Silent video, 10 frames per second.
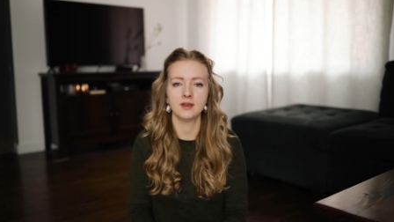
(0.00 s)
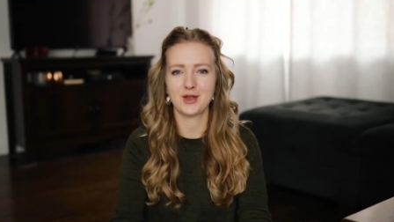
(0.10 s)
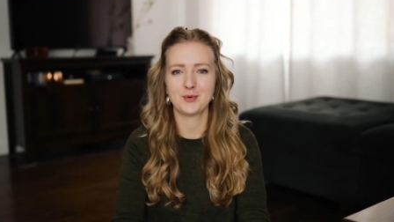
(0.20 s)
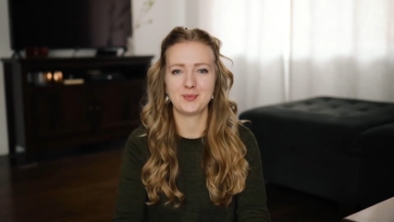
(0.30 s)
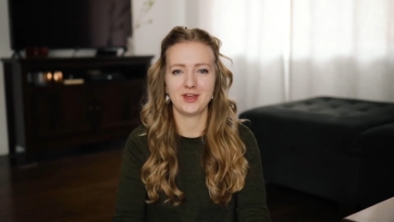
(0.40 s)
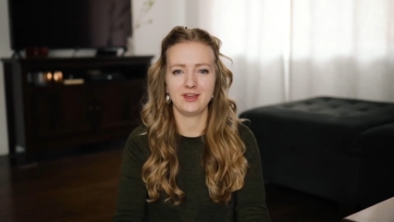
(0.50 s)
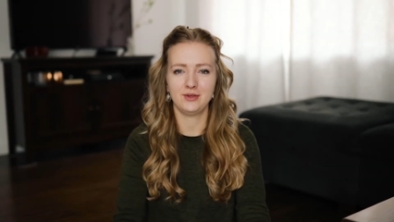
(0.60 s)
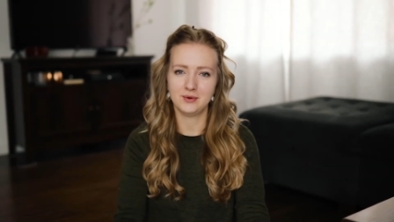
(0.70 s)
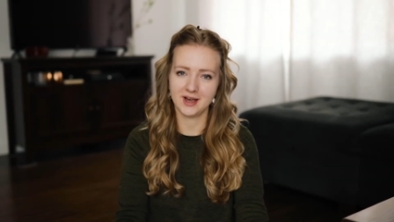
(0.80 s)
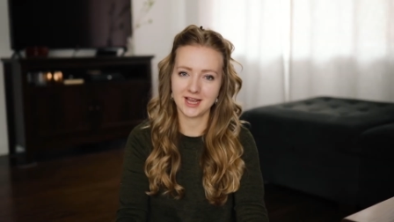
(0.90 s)
I hope that
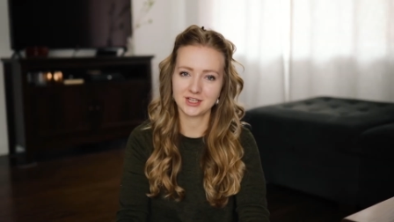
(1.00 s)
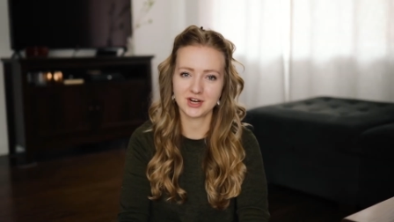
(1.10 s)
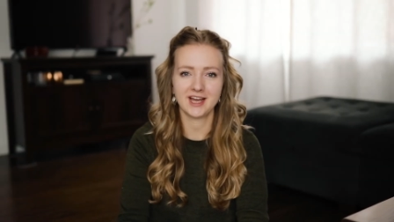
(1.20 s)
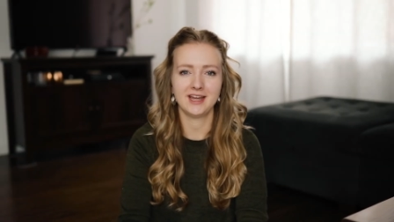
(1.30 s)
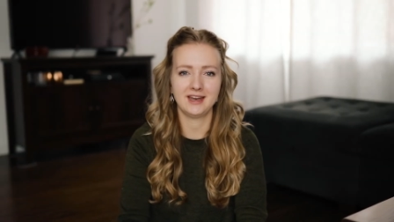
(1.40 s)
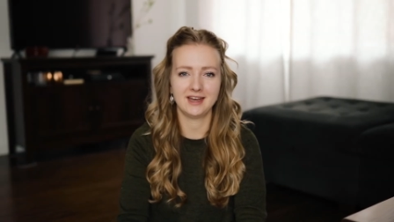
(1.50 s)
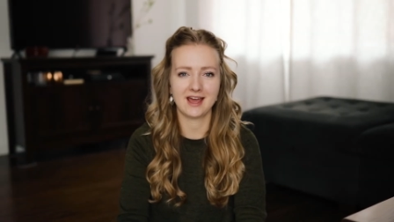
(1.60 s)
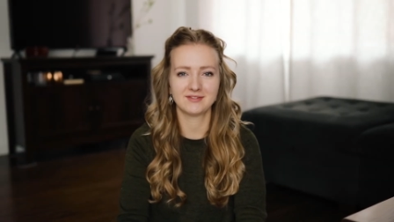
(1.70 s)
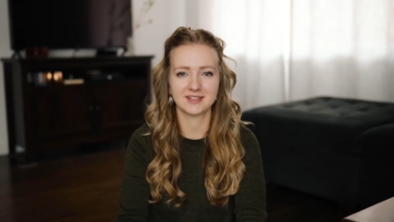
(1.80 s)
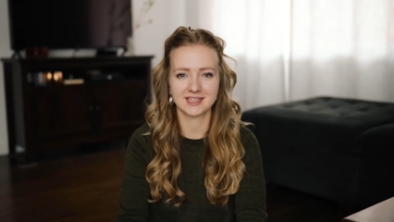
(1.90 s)
you guys try it and
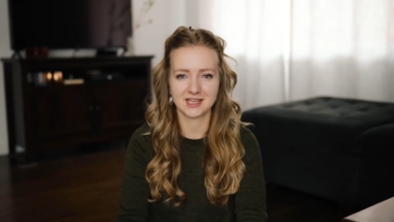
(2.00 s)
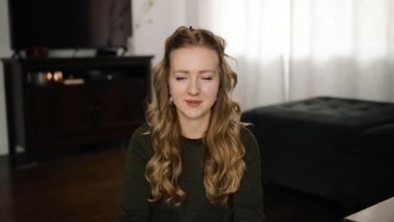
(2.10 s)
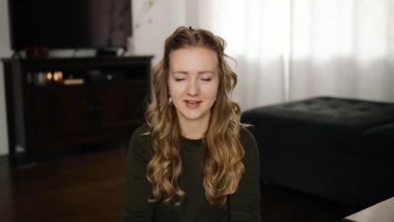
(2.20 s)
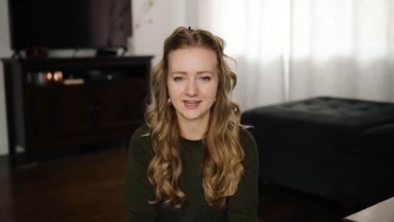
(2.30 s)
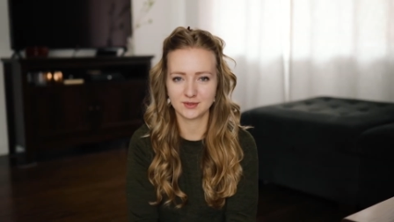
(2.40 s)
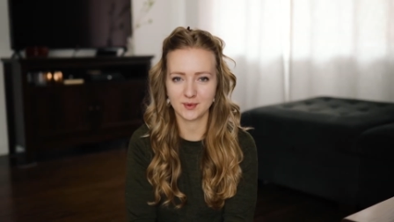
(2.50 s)
have success with it as